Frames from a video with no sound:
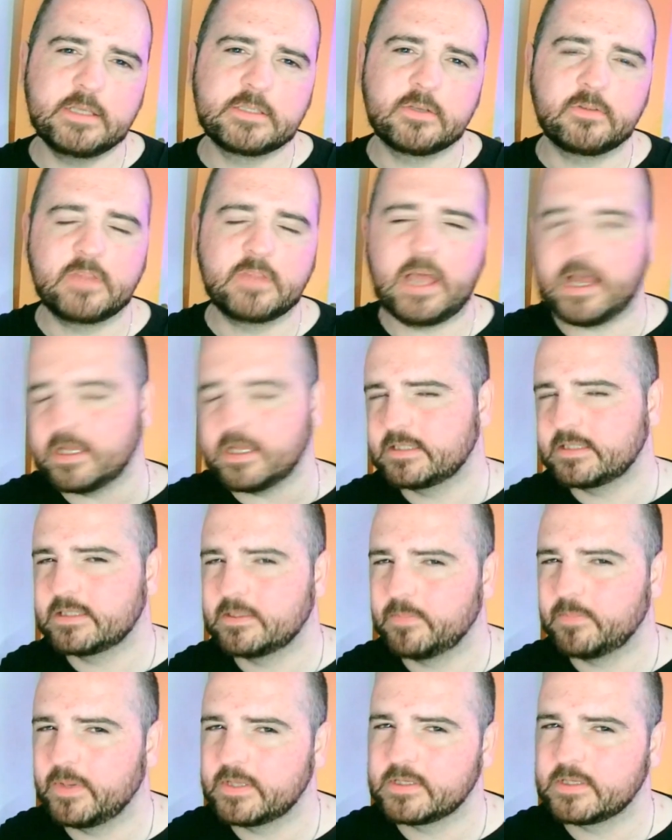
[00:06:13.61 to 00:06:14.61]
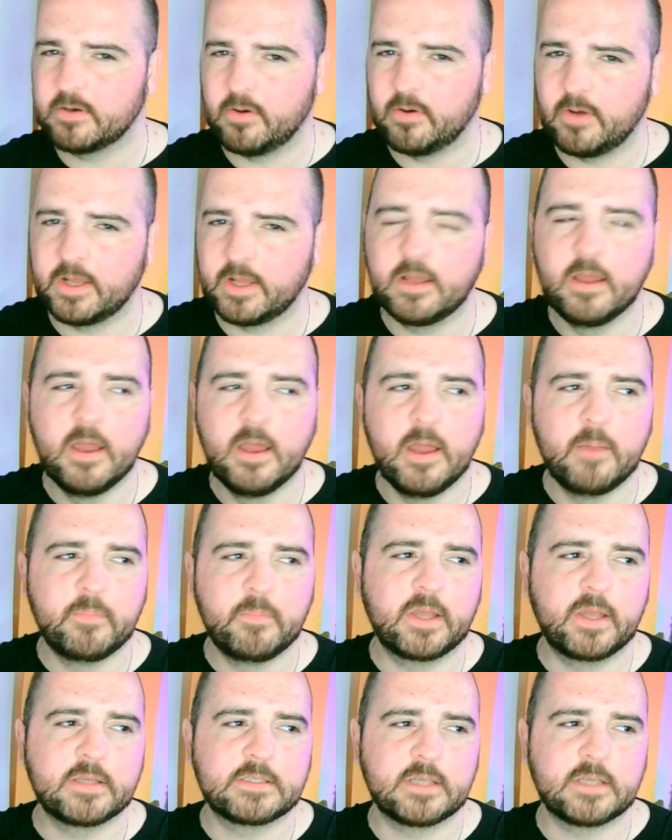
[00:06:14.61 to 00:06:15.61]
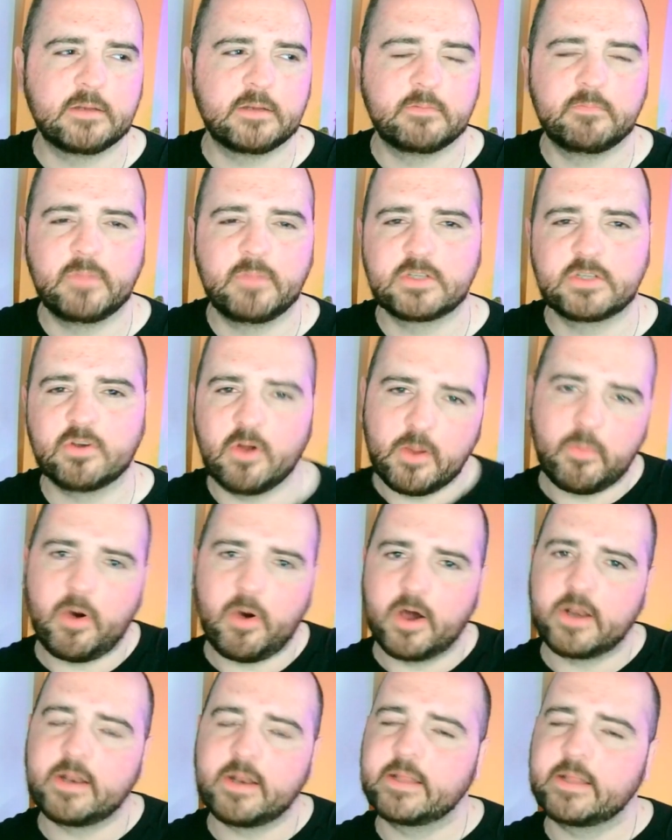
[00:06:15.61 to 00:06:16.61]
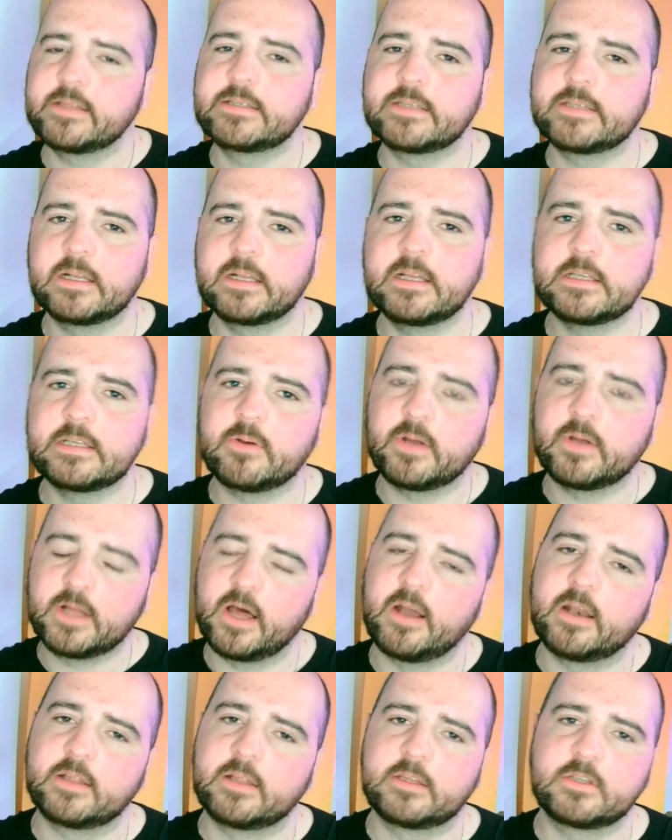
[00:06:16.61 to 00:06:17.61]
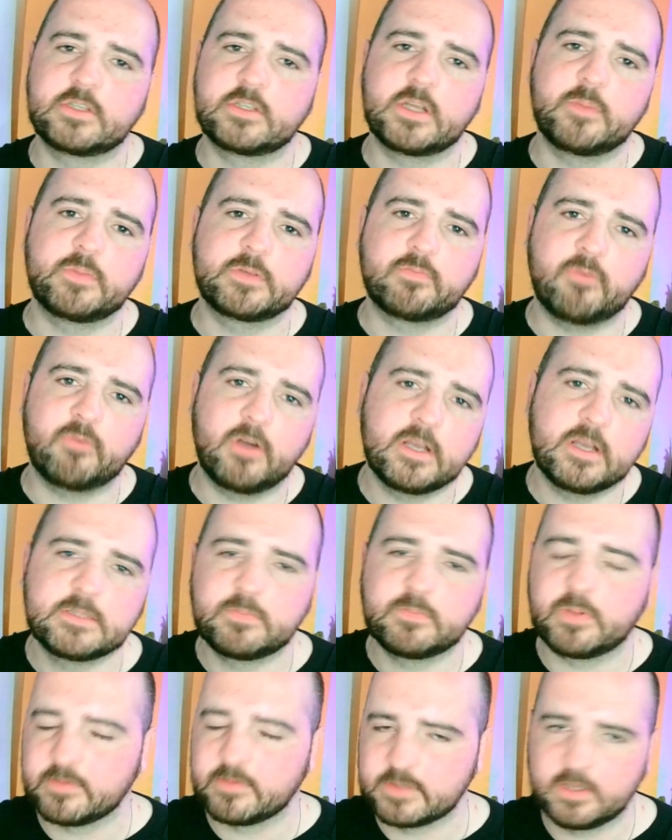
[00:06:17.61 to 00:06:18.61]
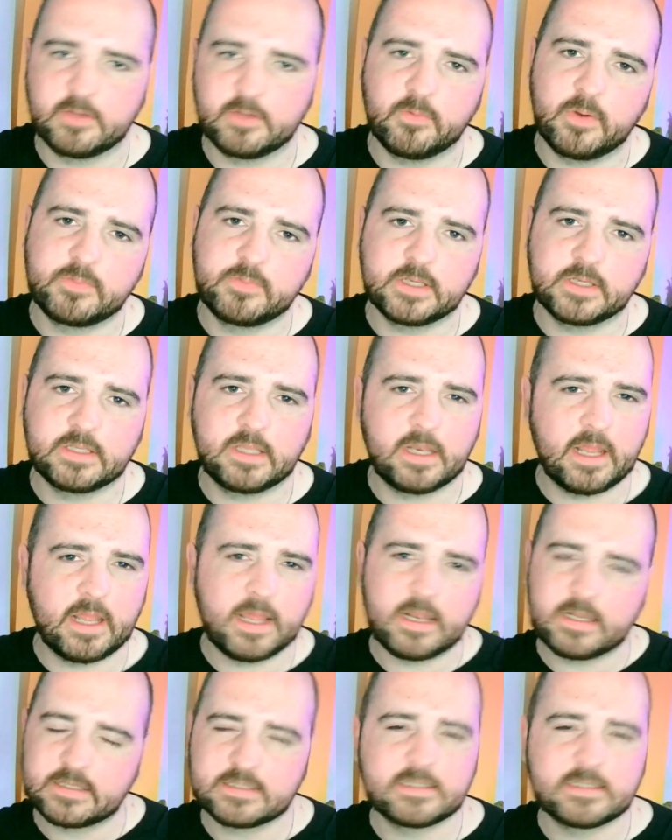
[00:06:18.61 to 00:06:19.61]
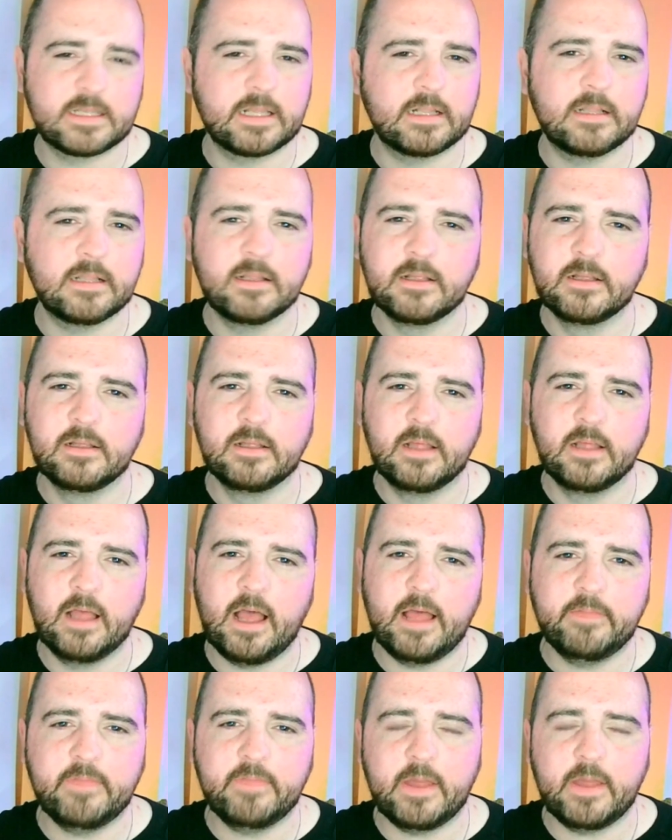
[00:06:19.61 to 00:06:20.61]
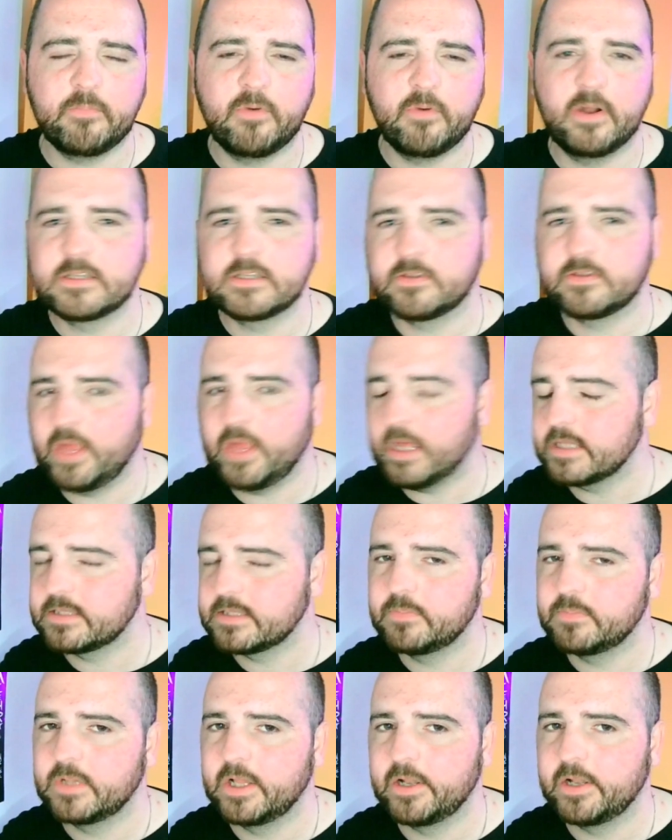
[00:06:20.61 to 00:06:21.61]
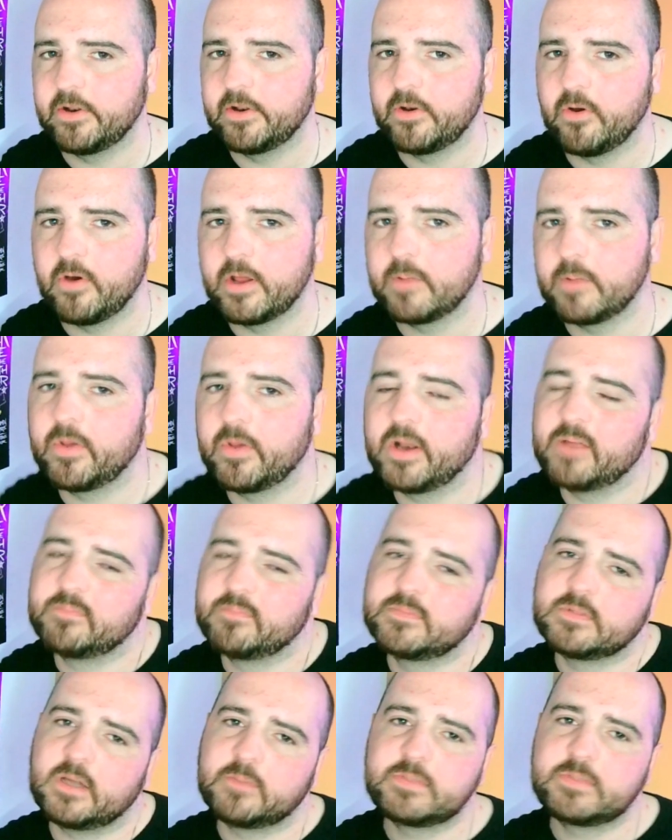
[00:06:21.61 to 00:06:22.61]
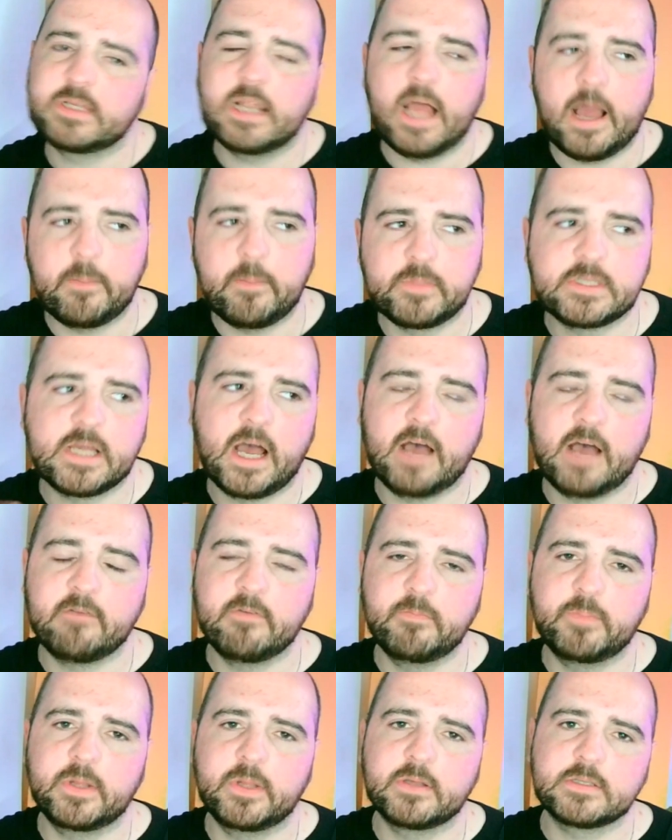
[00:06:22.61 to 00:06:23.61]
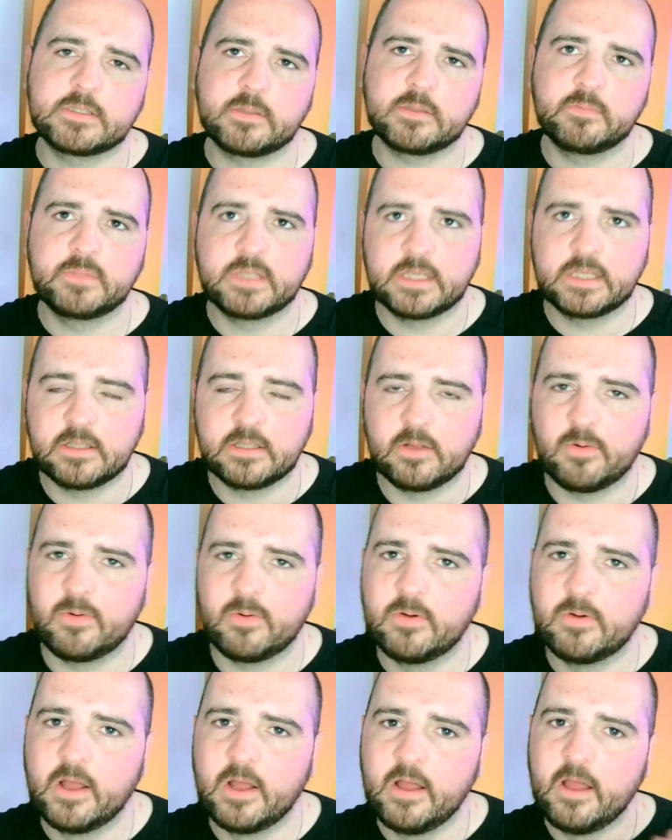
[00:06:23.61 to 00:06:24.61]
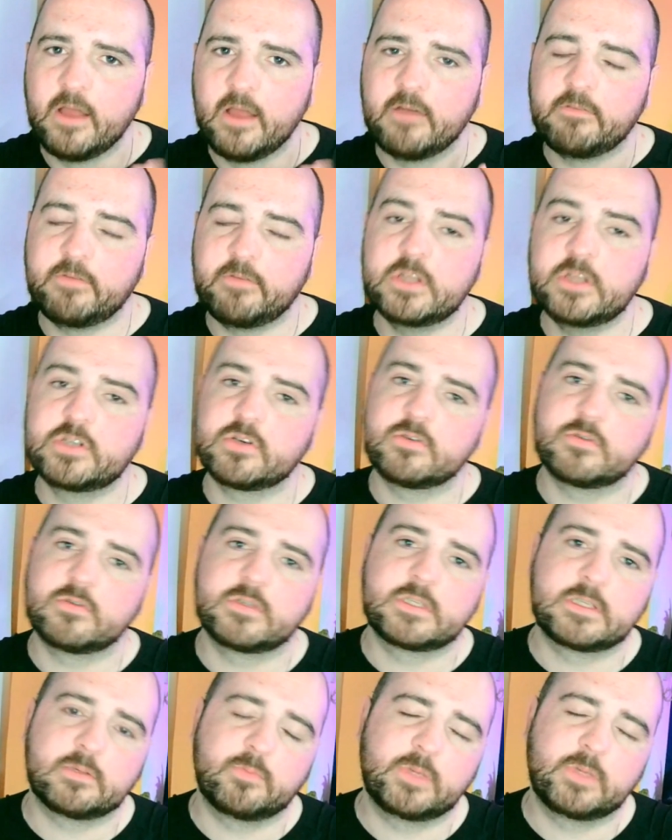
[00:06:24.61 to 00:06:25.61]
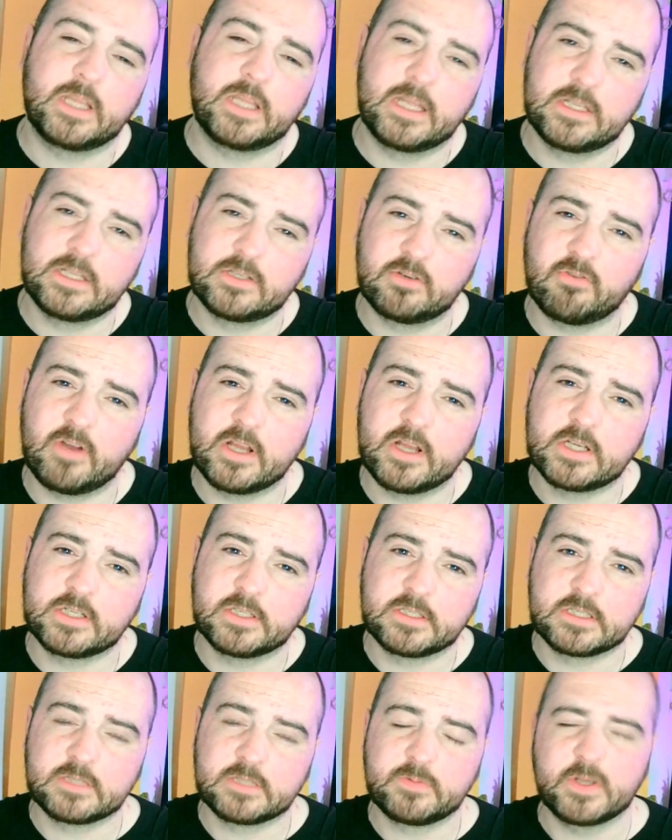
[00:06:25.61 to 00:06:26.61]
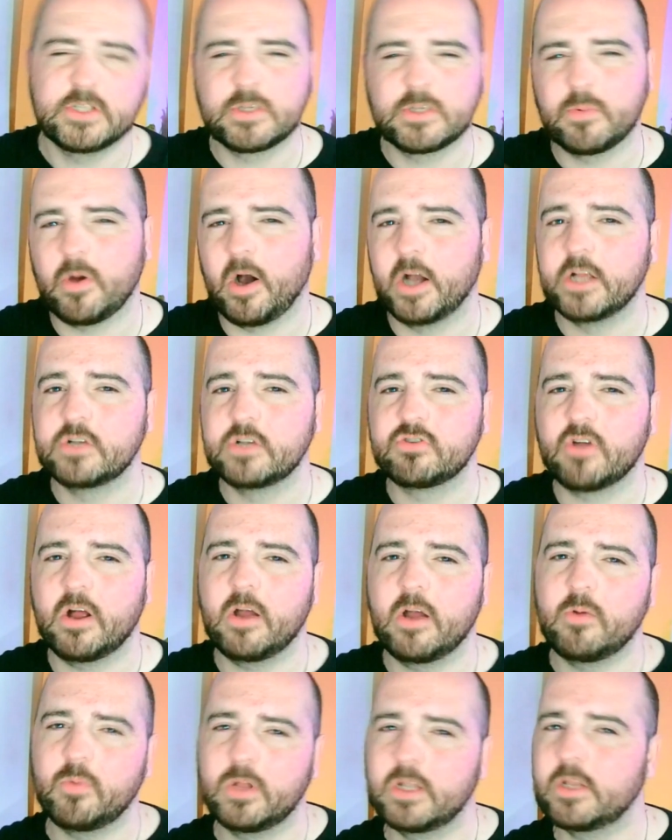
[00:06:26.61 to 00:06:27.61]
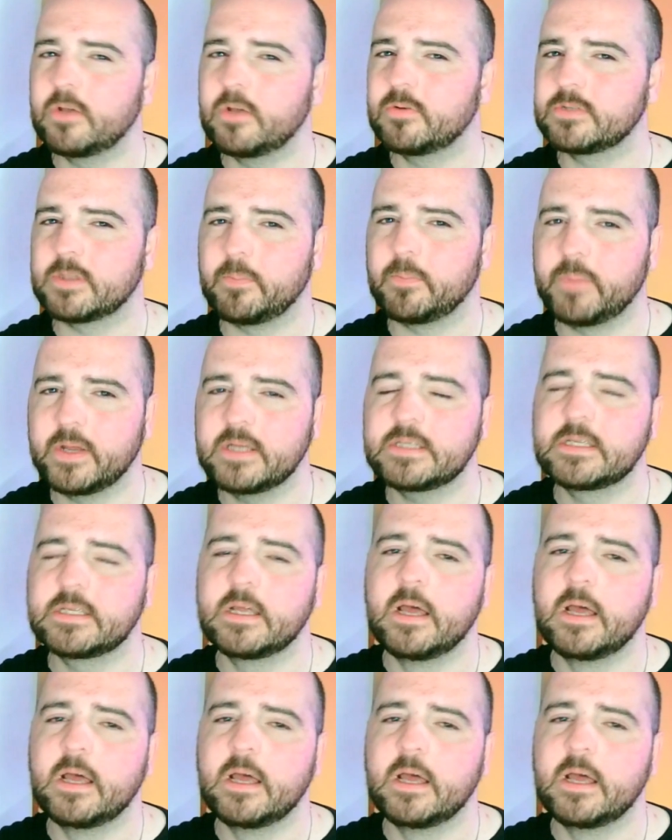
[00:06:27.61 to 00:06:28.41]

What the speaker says: So that's a bit annoying, because I made sure I bought it instantly, so I got it at the cheapest price, but it was on the website today and it's still at that price. So that's a little annoying, but I'm still happy to have it, because some of the new features with the integrations, especially with Hydra, I will use a bit.